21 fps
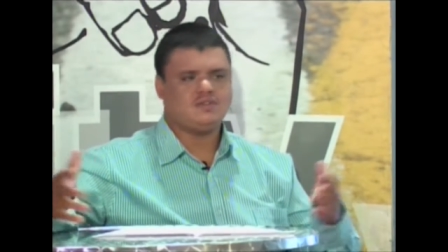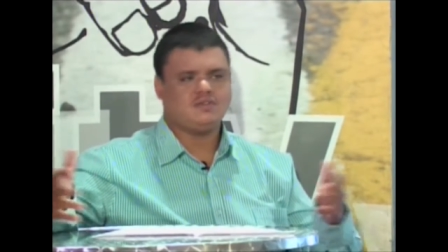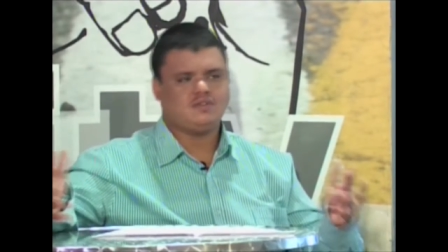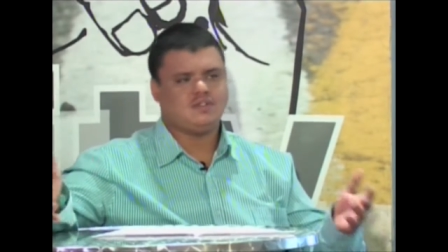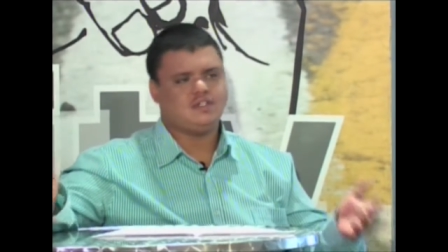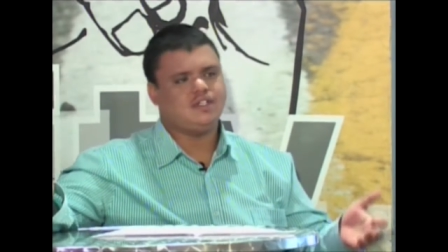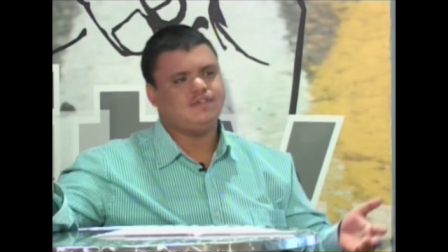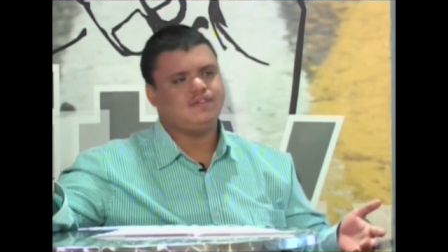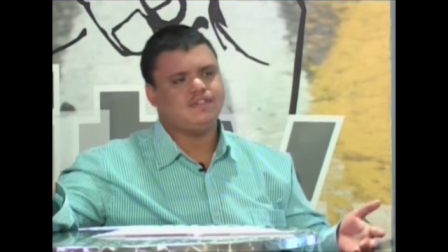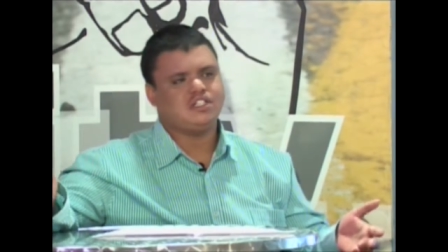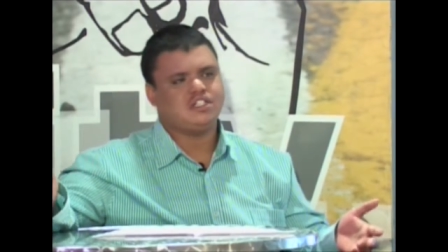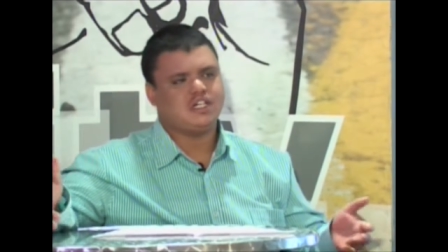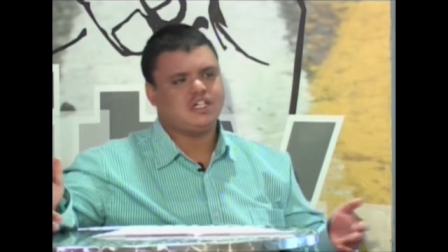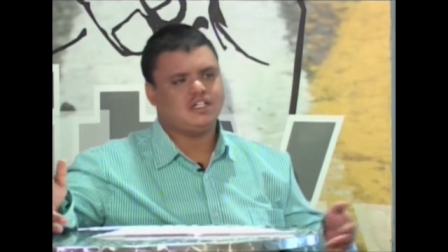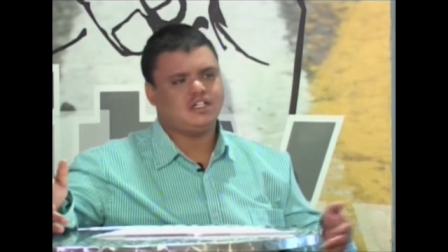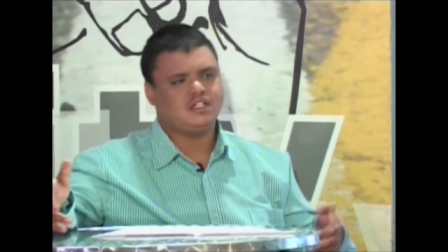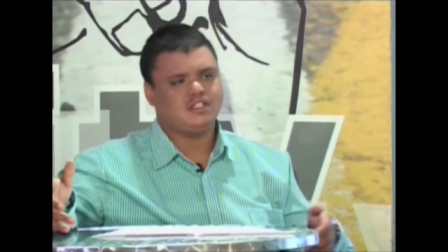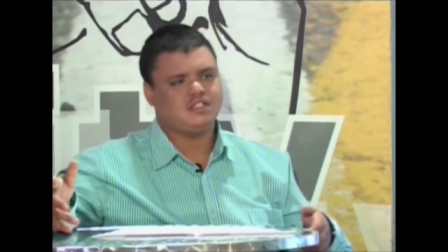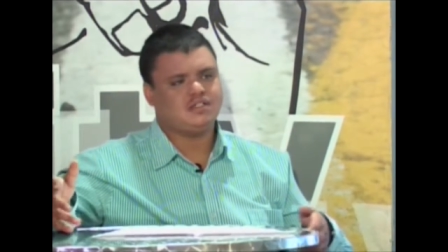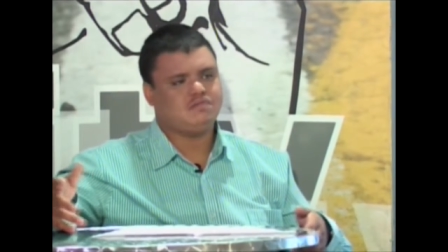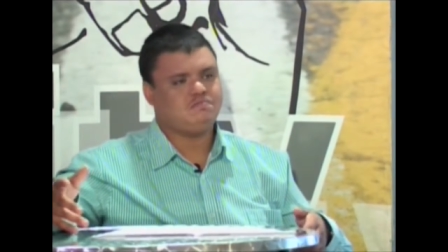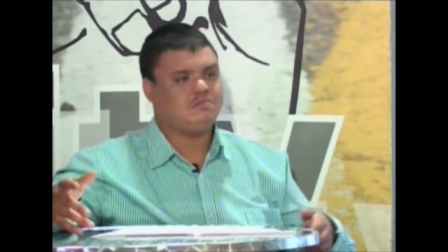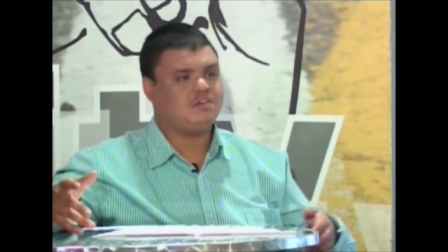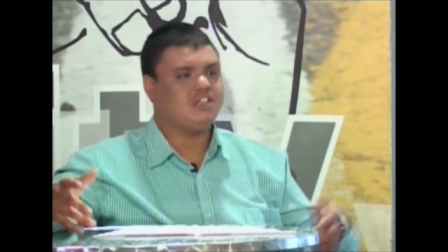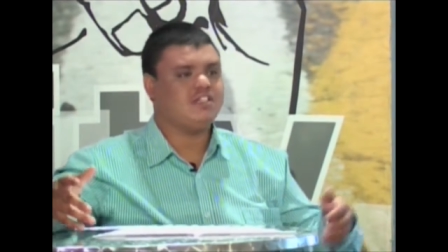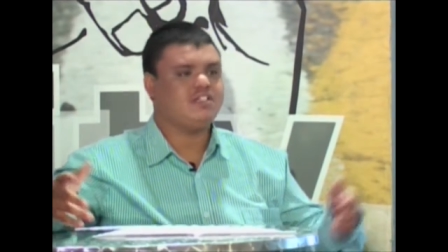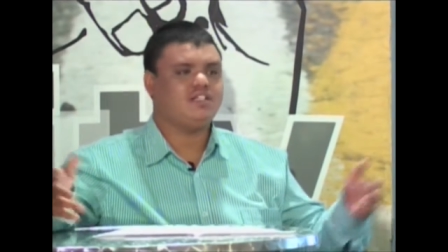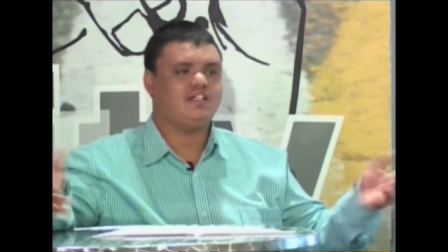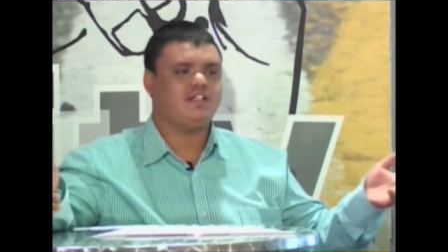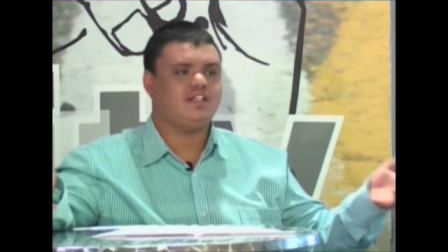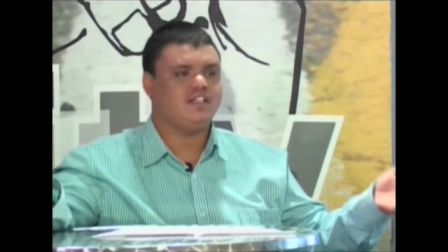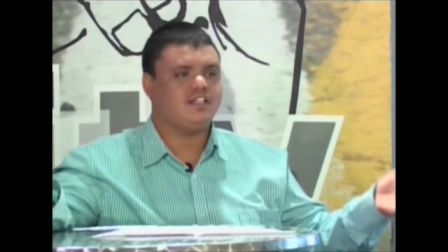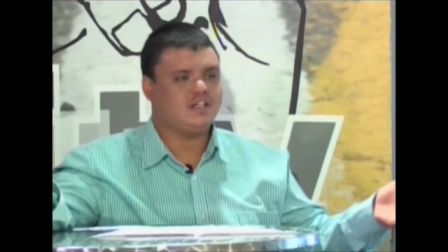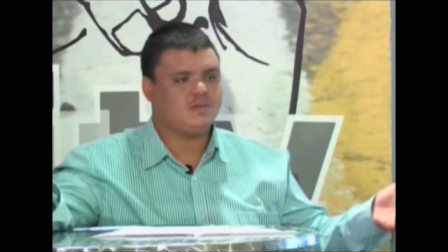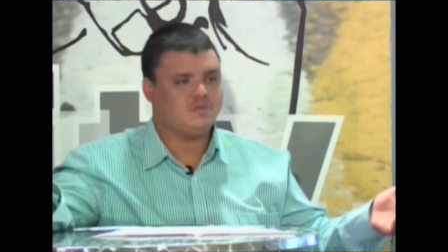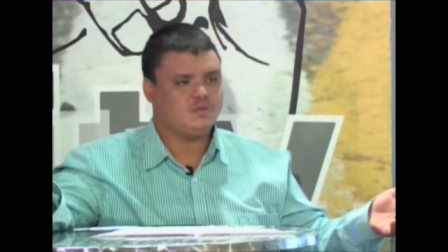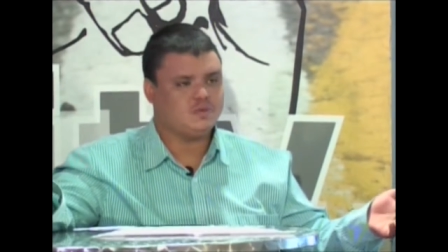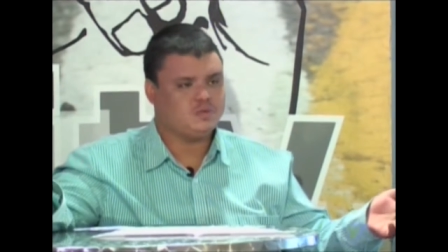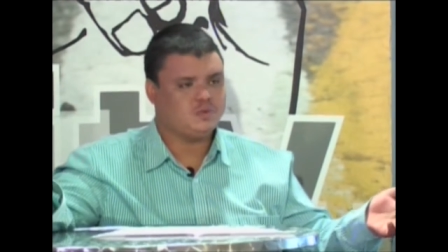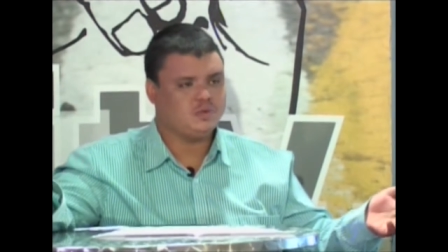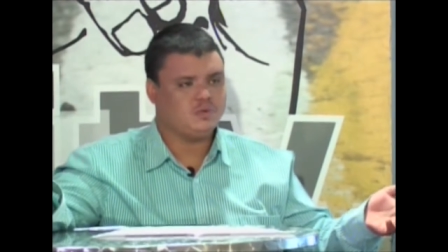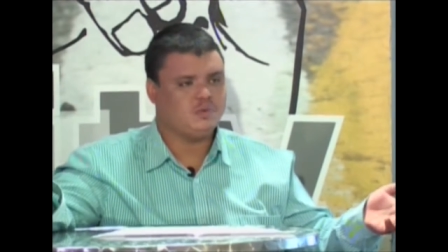our TV channels, basically that
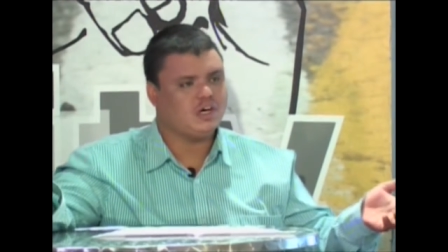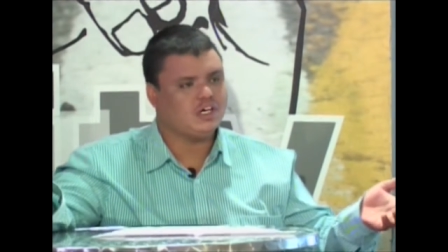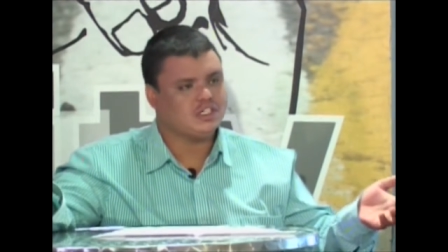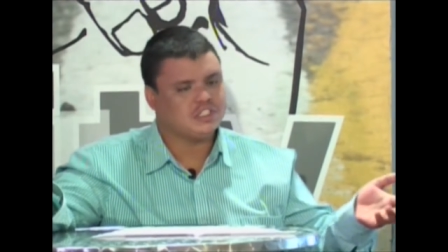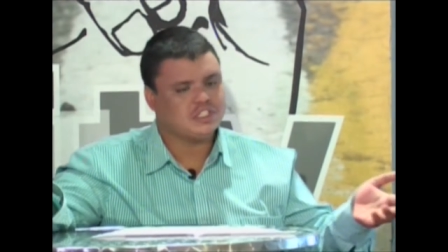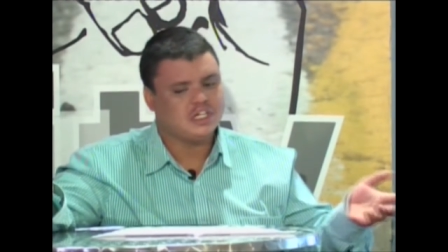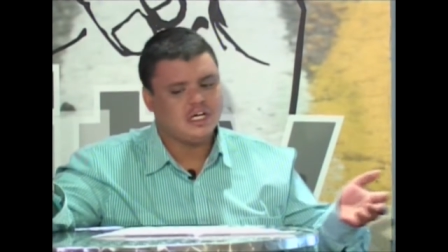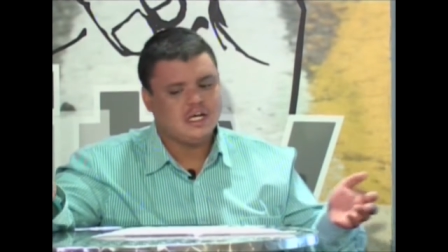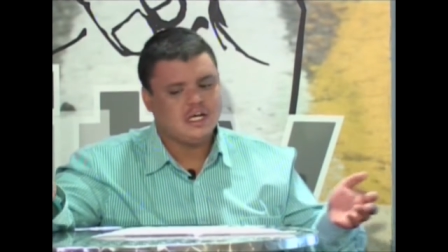which we watch.